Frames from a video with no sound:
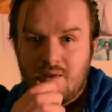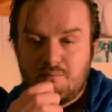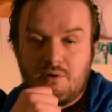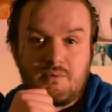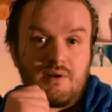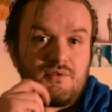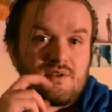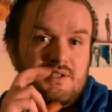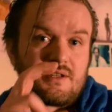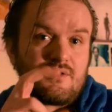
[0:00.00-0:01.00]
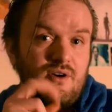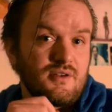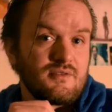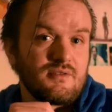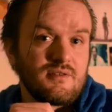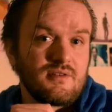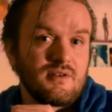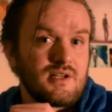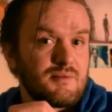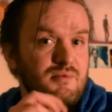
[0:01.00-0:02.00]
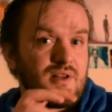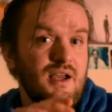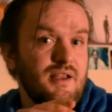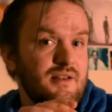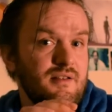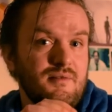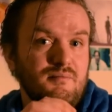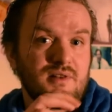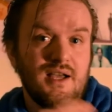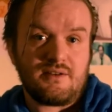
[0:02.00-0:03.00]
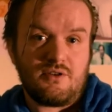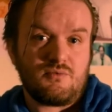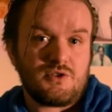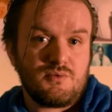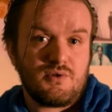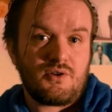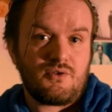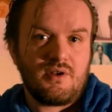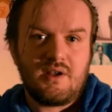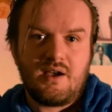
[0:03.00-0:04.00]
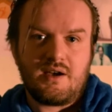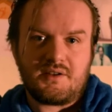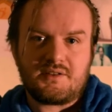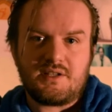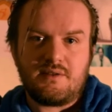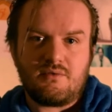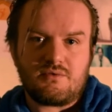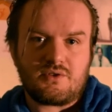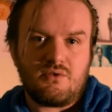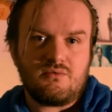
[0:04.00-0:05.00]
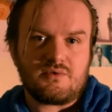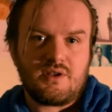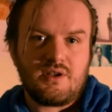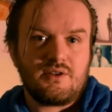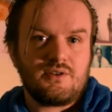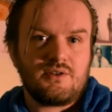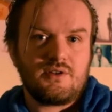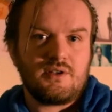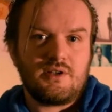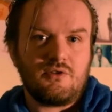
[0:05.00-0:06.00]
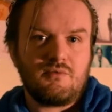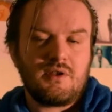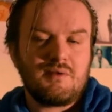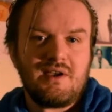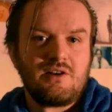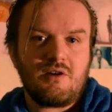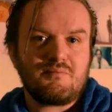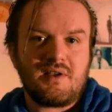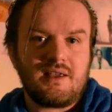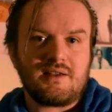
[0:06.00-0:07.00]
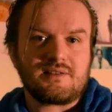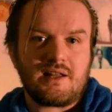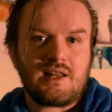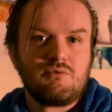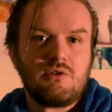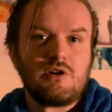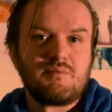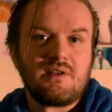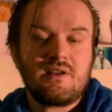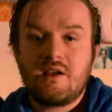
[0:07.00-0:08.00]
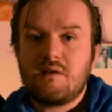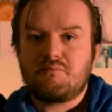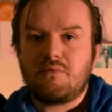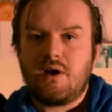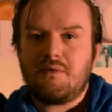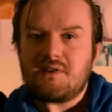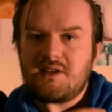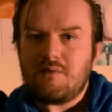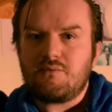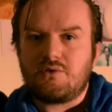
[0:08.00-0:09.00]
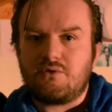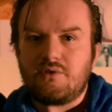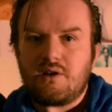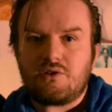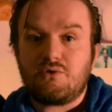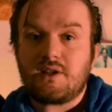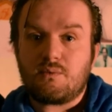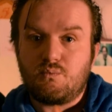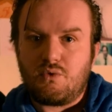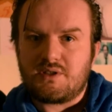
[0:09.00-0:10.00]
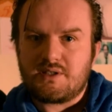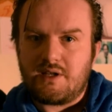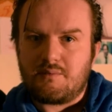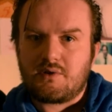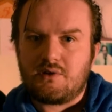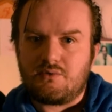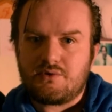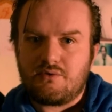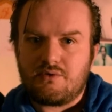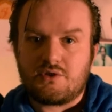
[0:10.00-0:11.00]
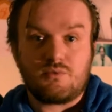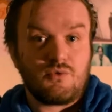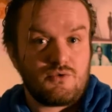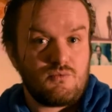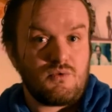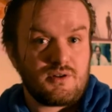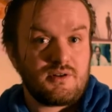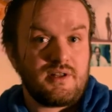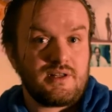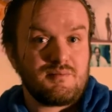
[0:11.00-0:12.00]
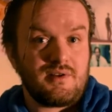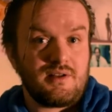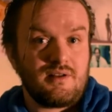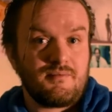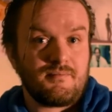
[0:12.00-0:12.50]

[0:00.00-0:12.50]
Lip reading: But whenever you sit down and apply, plan out what you want to do and achieve those goals, you know, you may not be exactly where you want to be, but every time you do that, you're getting one step closer to where you want and need to be.